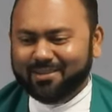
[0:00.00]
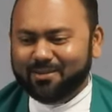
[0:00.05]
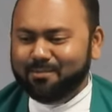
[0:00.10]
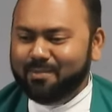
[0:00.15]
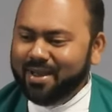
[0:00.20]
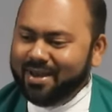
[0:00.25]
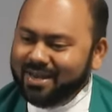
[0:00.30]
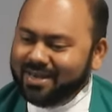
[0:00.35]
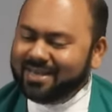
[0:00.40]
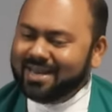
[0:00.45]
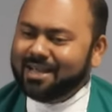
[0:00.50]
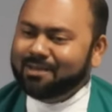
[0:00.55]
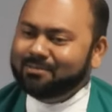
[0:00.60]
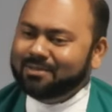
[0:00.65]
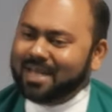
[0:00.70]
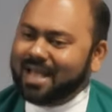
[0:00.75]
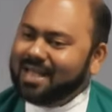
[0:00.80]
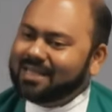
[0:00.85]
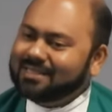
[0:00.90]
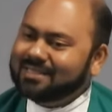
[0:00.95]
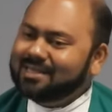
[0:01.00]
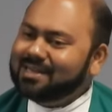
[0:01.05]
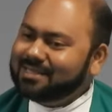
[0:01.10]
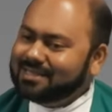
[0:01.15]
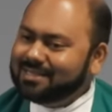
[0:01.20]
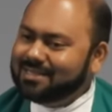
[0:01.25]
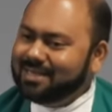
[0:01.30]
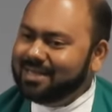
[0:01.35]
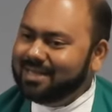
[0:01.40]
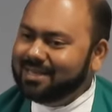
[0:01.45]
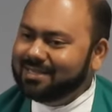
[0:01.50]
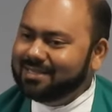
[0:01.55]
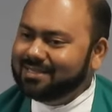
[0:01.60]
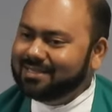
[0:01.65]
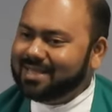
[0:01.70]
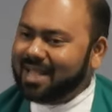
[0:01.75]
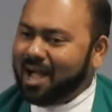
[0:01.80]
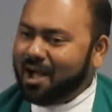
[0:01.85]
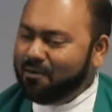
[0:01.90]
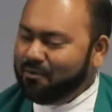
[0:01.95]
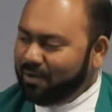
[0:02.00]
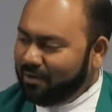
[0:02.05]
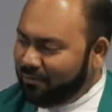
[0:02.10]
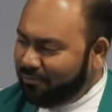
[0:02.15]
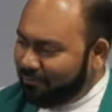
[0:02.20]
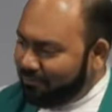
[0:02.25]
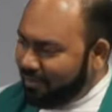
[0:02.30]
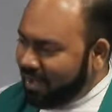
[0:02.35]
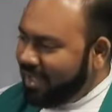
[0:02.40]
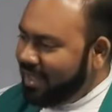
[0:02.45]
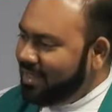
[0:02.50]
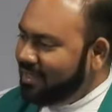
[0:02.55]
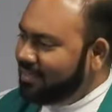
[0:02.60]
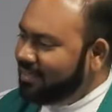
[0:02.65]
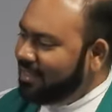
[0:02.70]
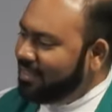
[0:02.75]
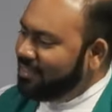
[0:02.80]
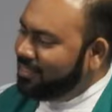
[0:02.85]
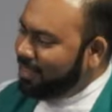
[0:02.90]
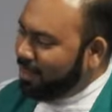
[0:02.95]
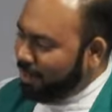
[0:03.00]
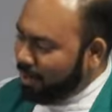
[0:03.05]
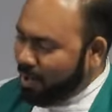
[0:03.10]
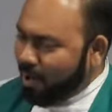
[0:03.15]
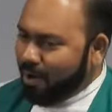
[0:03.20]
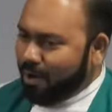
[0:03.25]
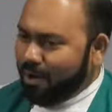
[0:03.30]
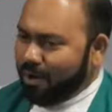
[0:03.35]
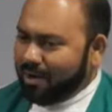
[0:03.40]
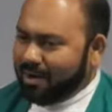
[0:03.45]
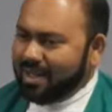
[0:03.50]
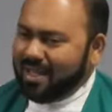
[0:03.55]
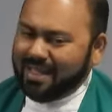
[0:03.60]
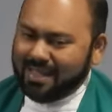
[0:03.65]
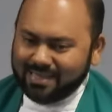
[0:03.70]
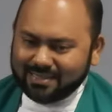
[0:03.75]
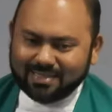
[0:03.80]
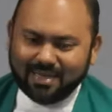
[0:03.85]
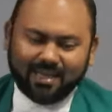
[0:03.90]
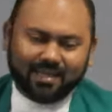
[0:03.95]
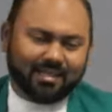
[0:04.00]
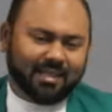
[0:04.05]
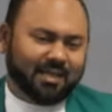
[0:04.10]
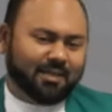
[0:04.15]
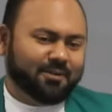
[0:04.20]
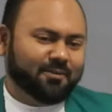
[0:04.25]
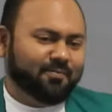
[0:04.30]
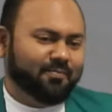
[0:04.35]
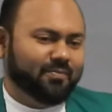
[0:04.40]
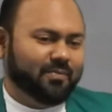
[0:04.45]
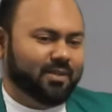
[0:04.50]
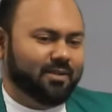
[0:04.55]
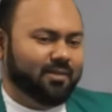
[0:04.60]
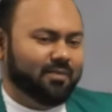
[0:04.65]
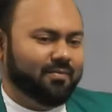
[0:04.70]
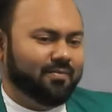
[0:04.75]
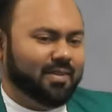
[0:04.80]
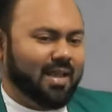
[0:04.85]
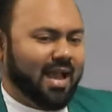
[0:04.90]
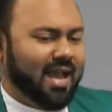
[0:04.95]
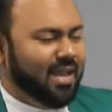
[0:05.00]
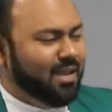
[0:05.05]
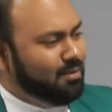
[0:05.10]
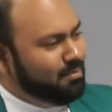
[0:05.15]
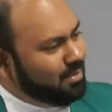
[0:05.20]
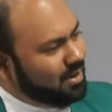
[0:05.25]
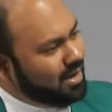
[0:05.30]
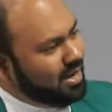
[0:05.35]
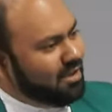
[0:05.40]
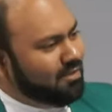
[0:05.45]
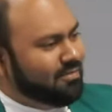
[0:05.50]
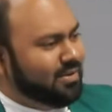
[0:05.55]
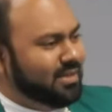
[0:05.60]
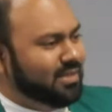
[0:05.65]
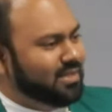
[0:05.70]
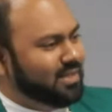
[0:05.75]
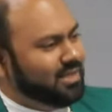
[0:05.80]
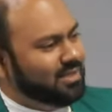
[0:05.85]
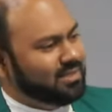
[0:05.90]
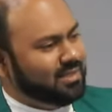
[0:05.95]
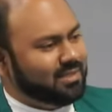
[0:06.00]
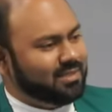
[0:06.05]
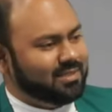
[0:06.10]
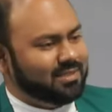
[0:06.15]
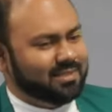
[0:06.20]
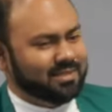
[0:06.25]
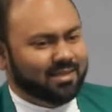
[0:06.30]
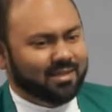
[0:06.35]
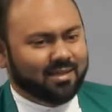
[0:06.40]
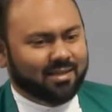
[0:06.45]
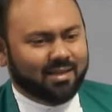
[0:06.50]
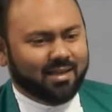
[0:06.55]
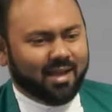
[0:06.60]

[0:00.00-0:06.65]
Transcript: So many times as Christians, our faith in the Lord is like that. You know, I believe in Jesus.